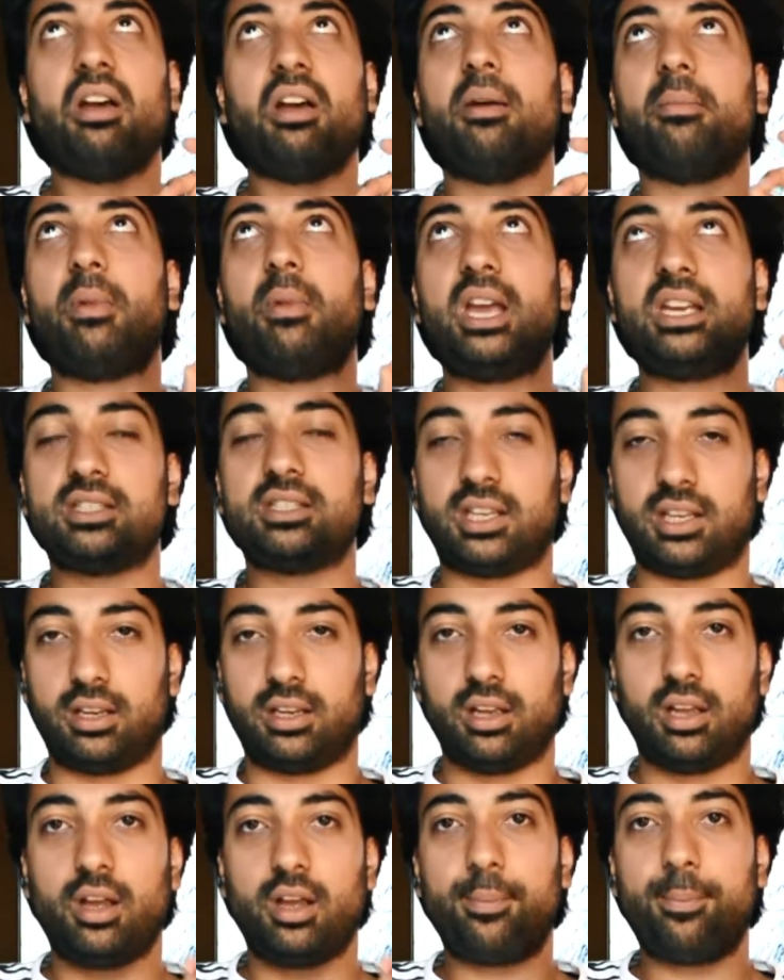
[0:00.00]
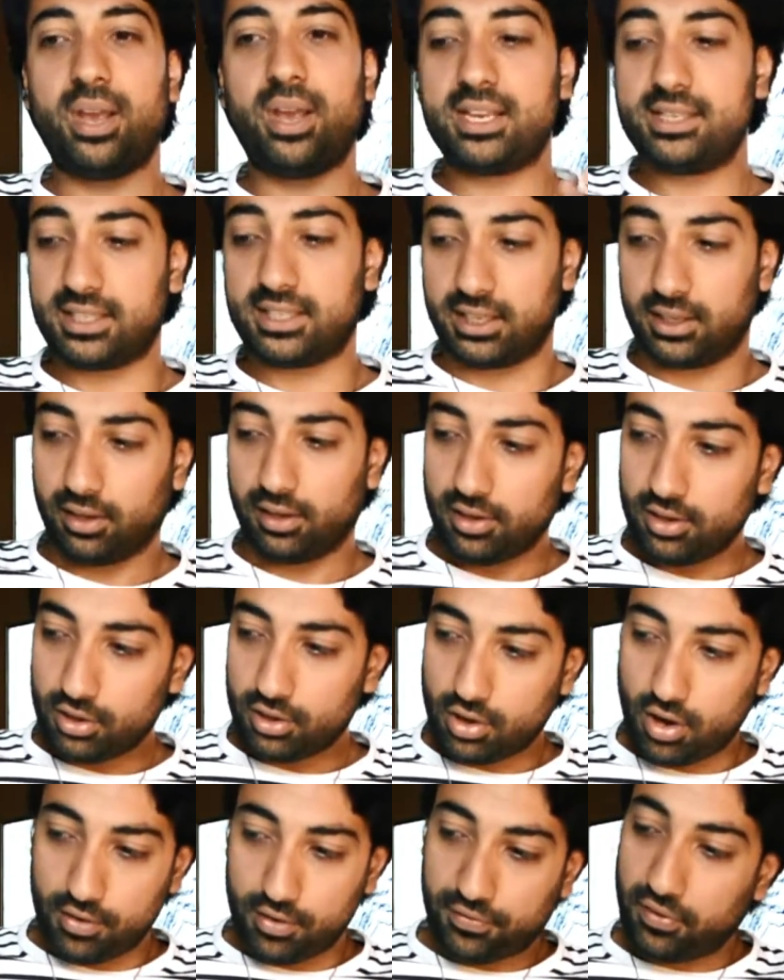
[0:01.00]
Amazing, amazing.
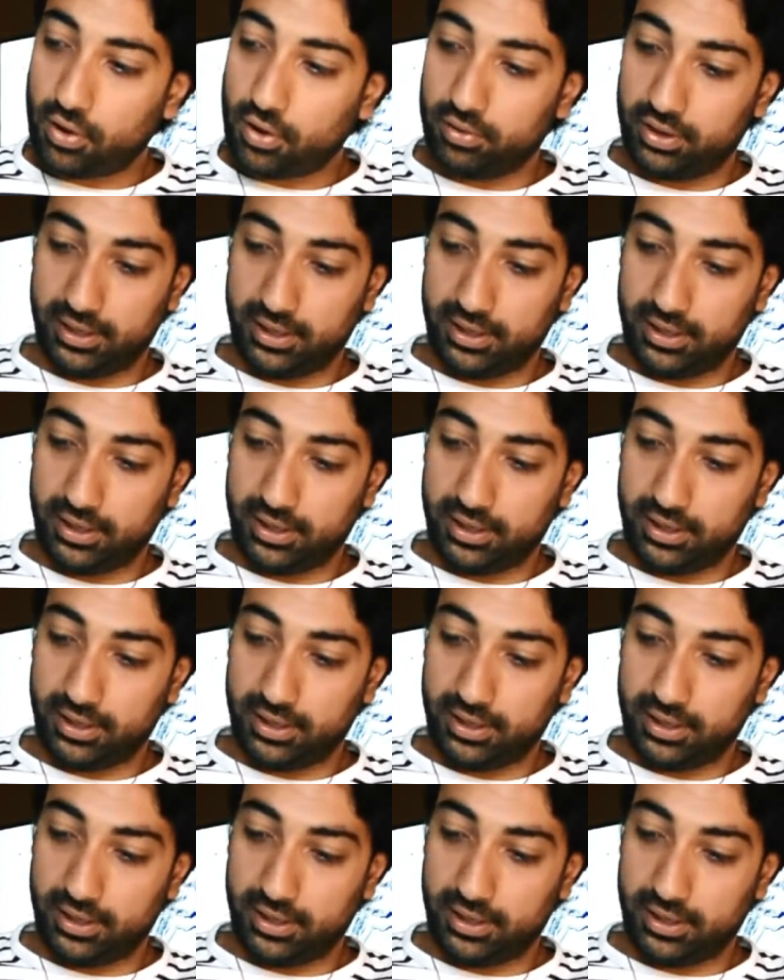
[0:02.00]
Can't fault